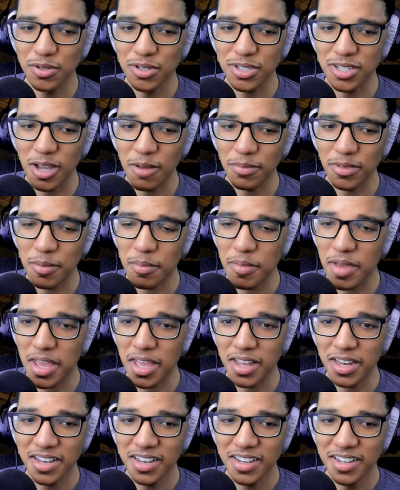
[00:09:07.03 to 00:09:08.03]
Do something,
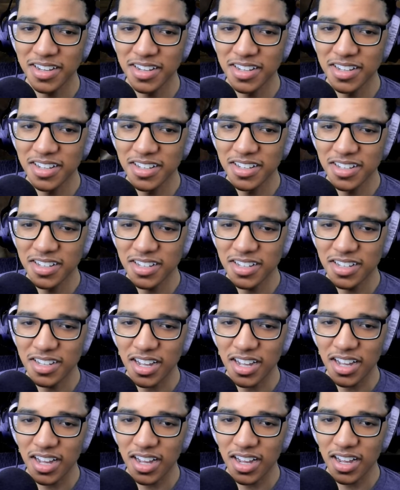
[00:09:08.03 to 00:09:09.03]
man.
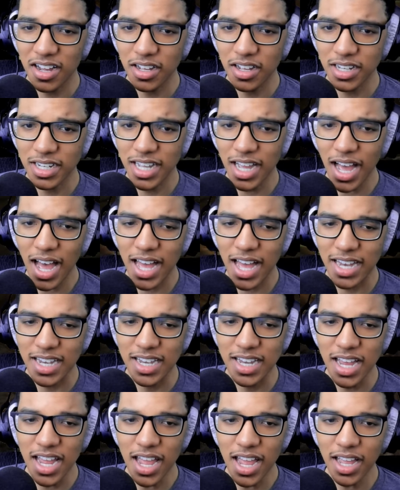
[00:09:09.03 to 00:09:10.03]
God
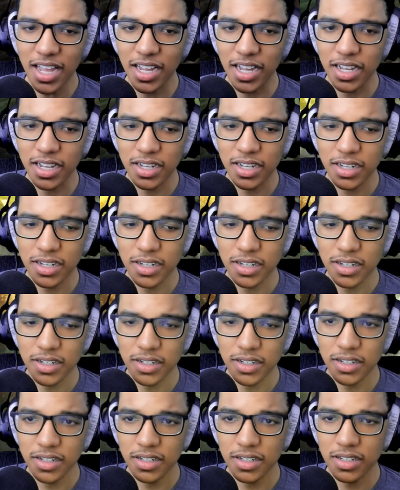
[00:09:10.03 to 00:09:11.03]
dang.
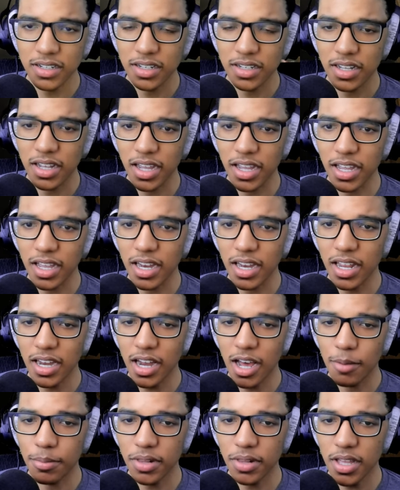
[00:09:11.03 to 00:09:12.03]
Hey, yeah,
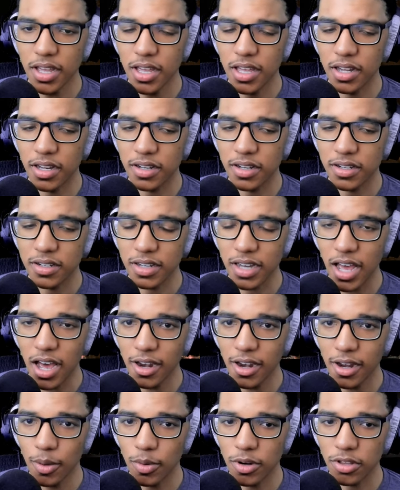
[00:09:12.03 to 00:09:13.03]
they not playing.
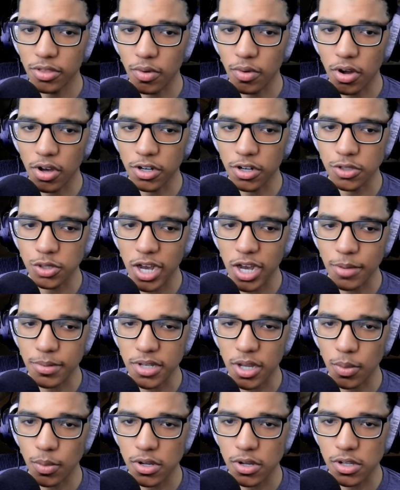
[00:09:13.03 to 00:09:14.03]
Now they want to throw all the
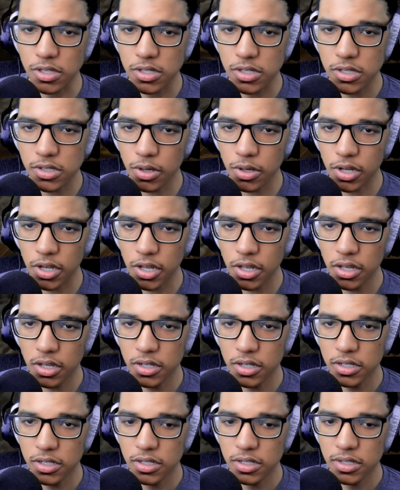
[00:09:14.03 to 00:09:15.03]
traps at once. It's okay.
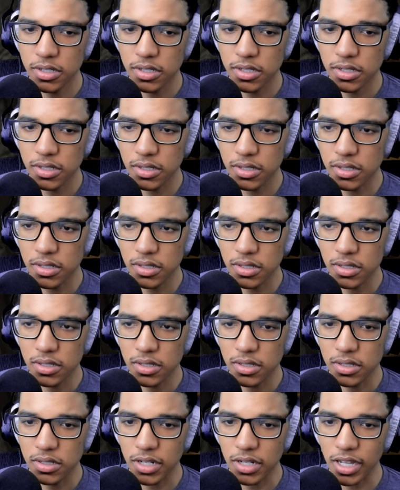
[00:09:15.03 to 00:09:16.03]

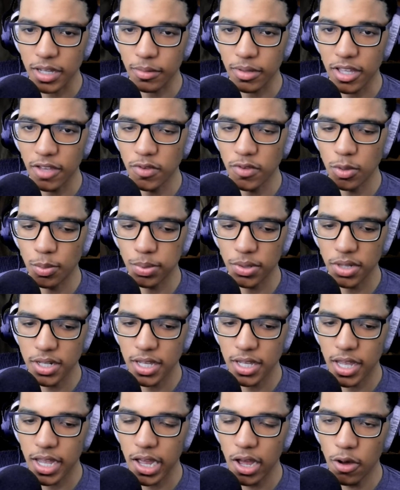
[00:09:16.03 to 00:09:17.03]
They give you
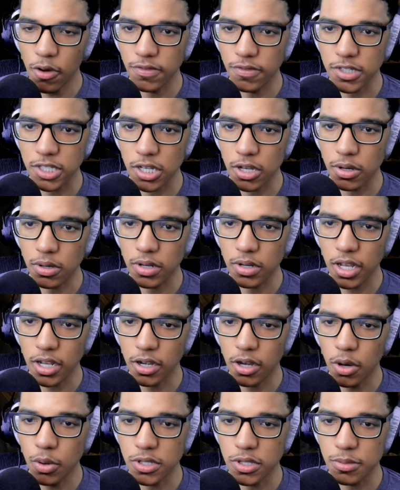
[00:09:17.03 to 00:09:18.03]
plenty of health, so
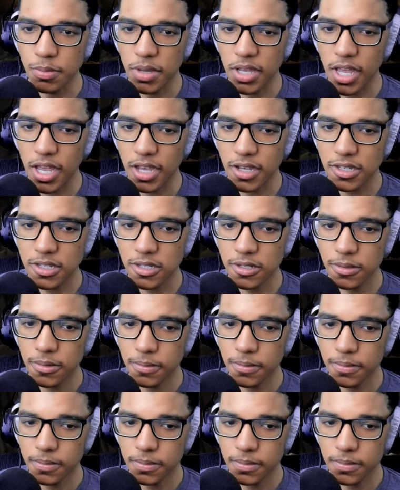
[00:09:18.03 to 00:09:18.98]
they know it's BS.